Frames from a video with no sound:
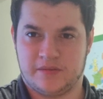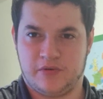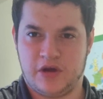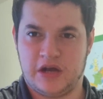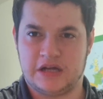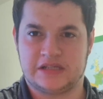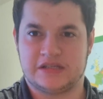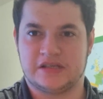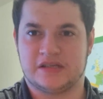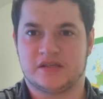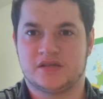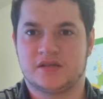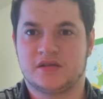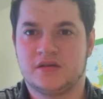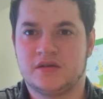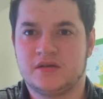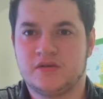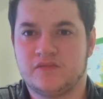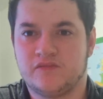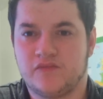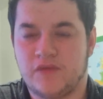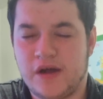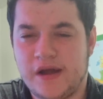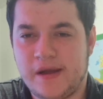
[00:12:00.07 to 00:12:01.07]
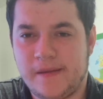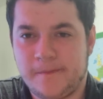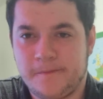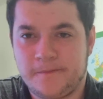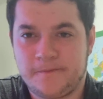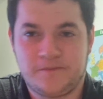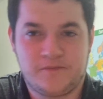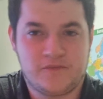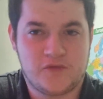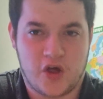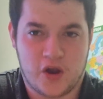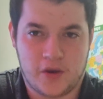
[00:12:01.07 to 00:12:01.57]
their prices, right?
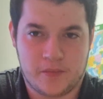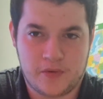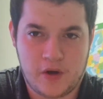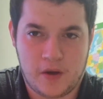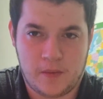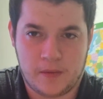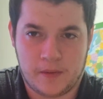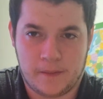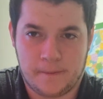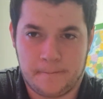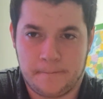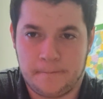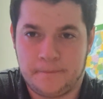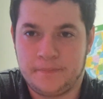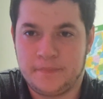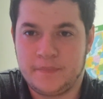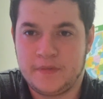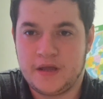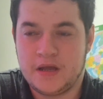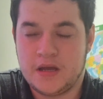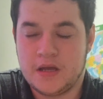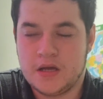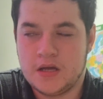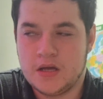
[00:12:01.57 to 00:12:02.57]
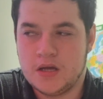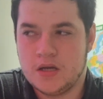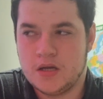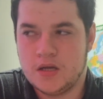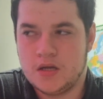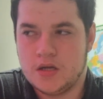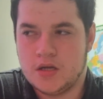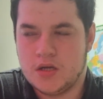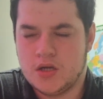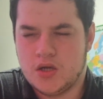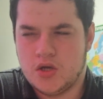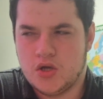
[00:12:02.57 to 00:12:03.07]
Not a problem.
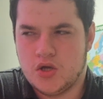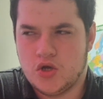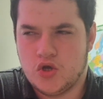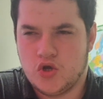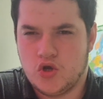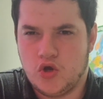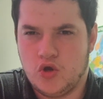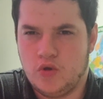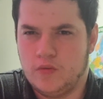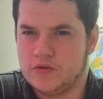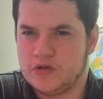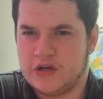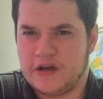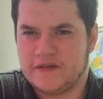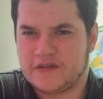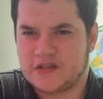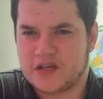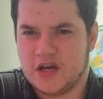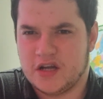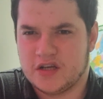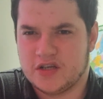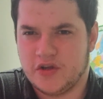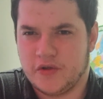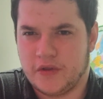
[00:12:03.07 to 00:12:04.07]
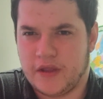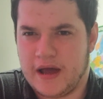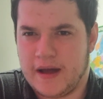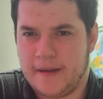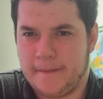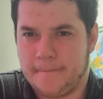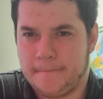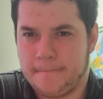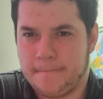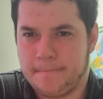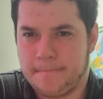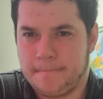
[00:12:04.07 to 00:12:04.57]
Uber drivers can't do
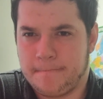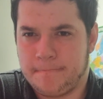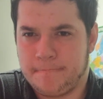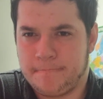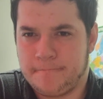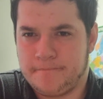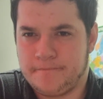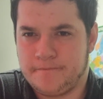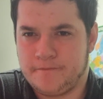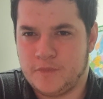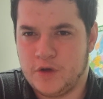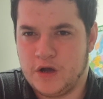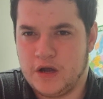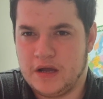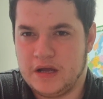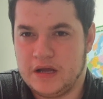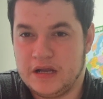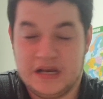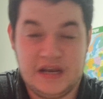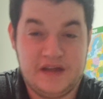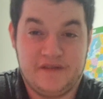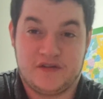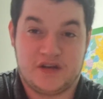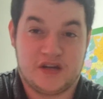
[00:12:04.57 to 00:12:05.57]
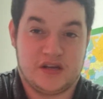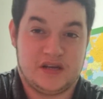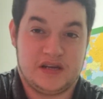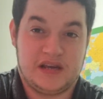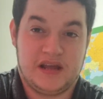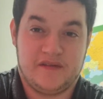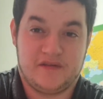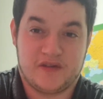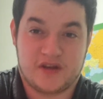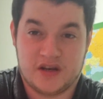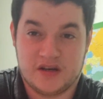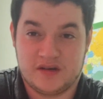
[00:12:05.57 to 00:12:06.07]
that, right? And neither
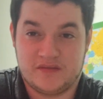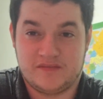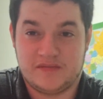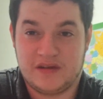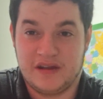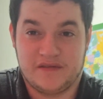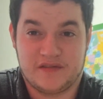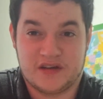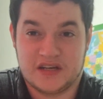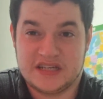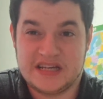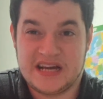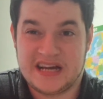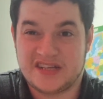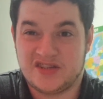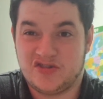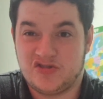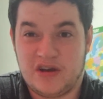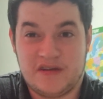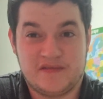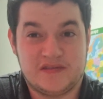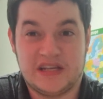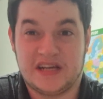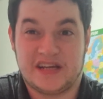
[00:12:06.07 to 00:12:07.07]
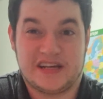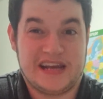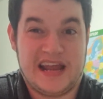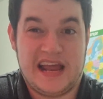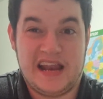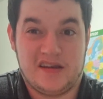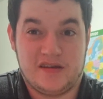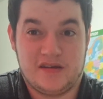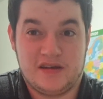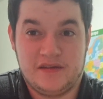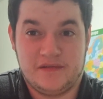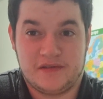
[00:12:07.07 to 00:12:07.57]
can taxi drivers.
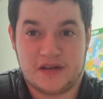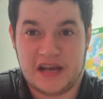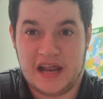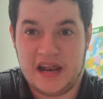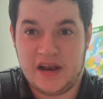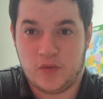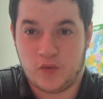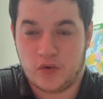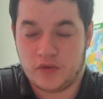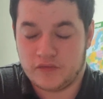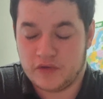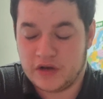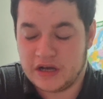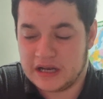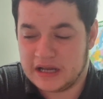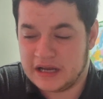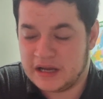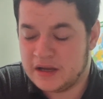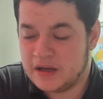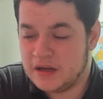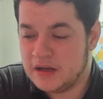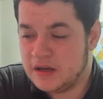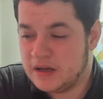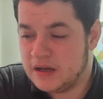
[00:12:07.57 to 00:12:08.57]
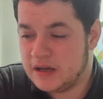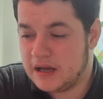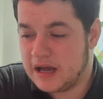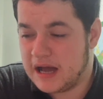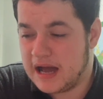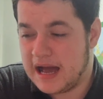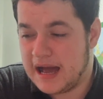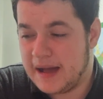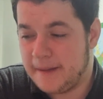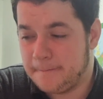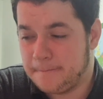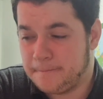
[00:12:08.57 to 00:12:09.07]
Neither can anyone really.
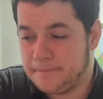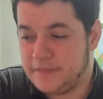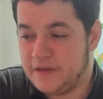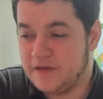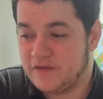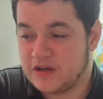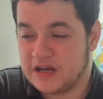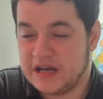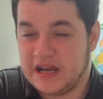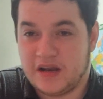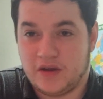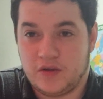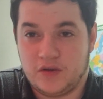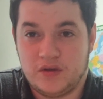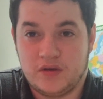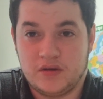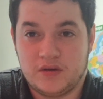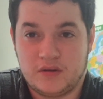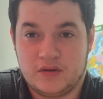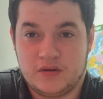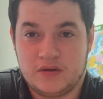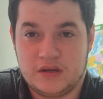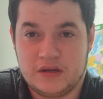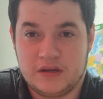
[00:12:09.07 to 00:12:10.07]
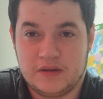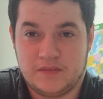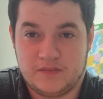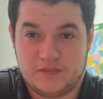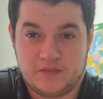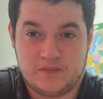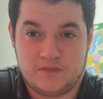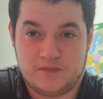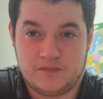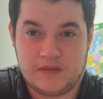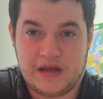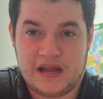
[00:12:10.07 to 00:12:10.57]
Neither can
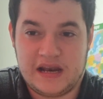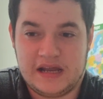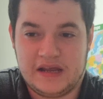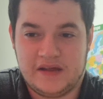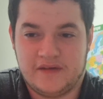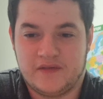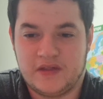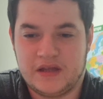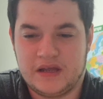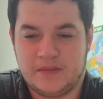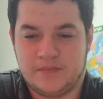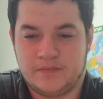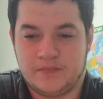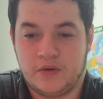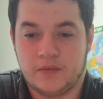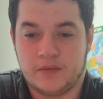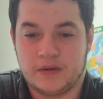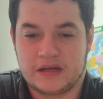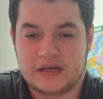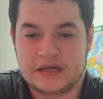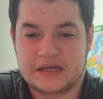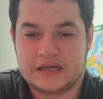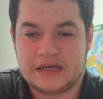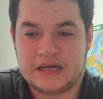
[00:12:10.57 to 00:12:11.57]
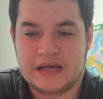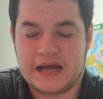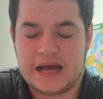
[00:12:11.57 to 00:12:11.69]
any of the public